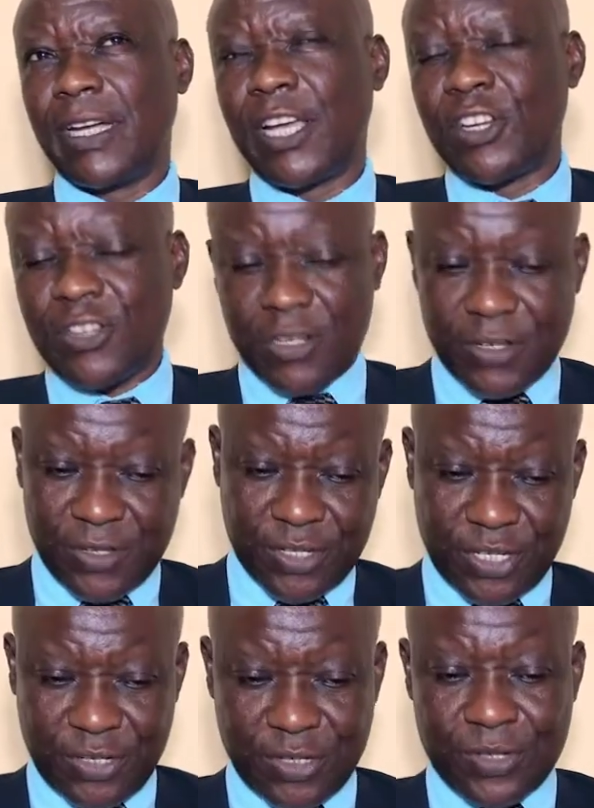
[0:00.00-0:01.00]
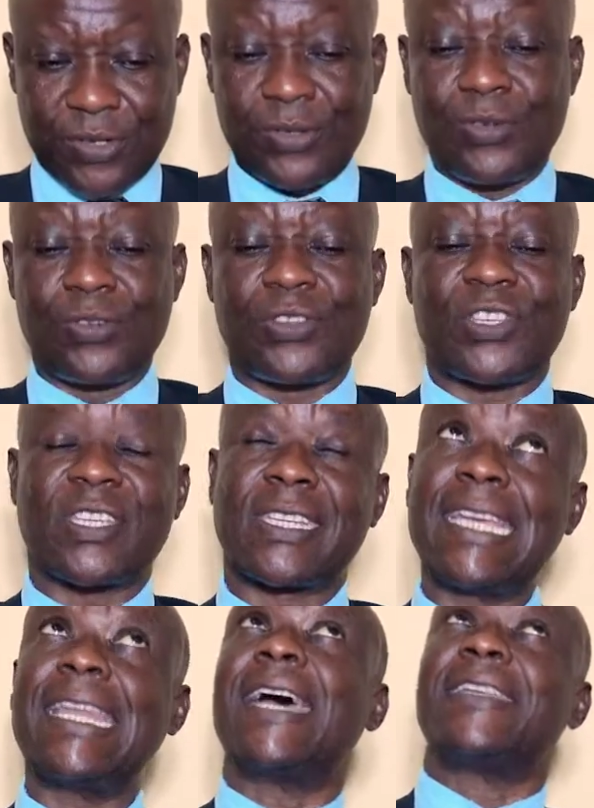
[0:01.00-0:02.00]
introduce you to
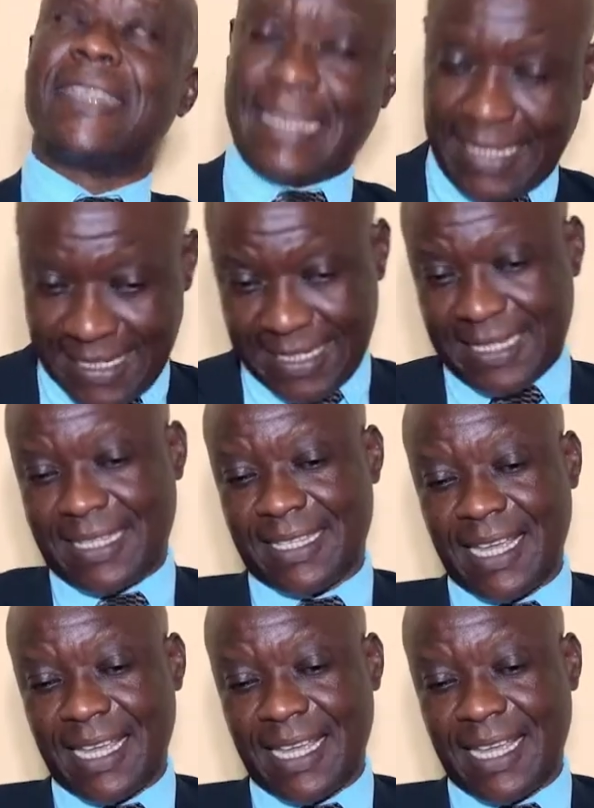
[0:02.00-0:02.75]
synergies